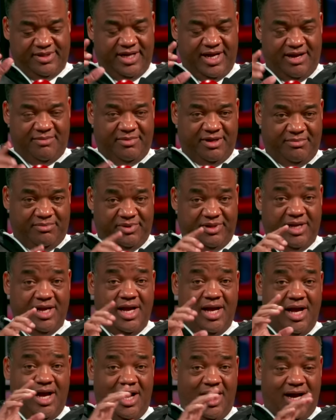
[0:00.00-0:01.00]
comment. But
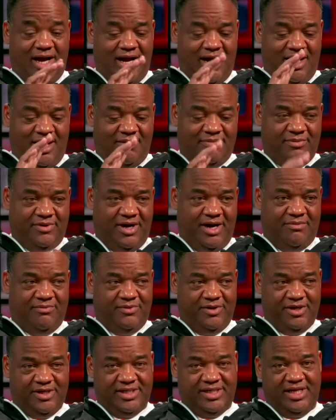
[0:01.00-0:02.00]
I'm
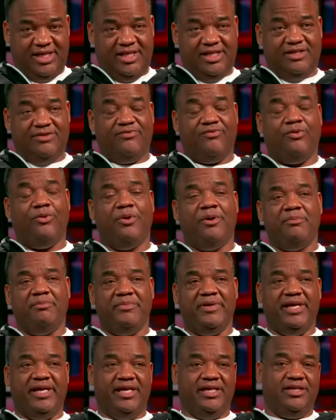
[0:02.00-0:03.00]
going to say this for
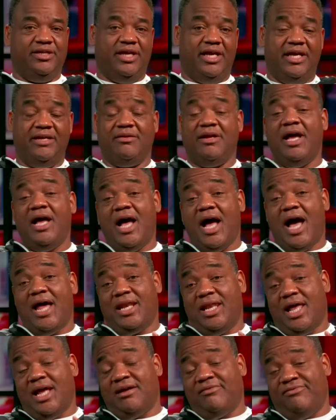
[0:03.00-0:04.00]
me, and
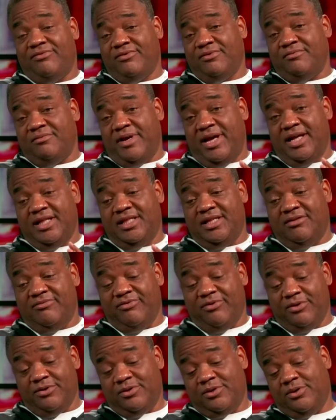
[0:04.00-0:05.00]
I'd like for Anthony and
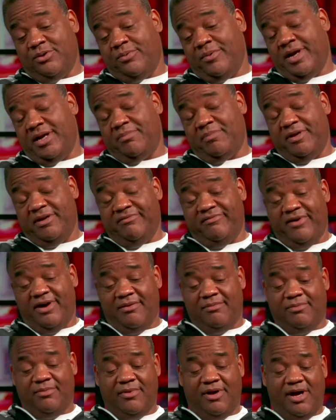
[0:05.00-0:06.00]
Virgil to correct me if
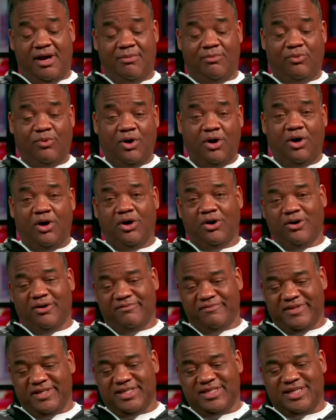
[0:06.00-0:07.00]
I'm wrong or
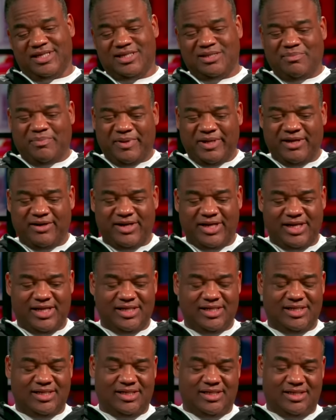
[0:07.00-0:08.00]
if this
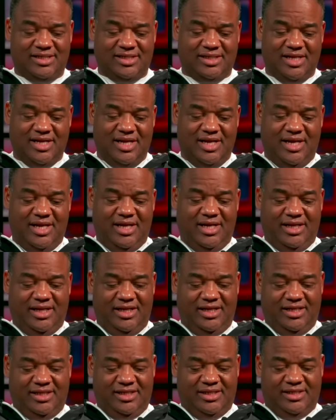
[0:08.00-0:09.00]
experience
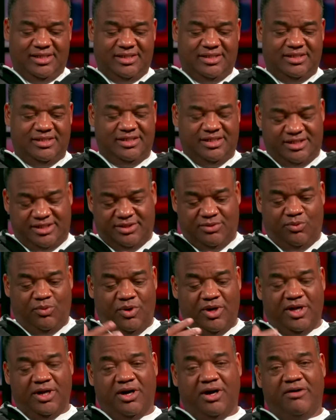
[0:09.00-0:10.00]
is just a
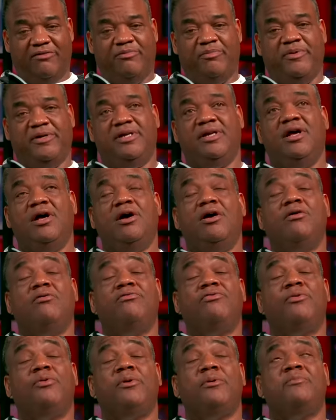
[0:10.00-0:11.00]
one-off. But
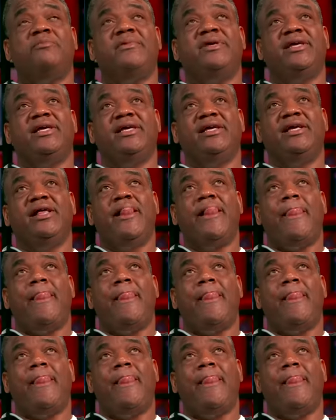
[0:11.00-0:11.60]
for me,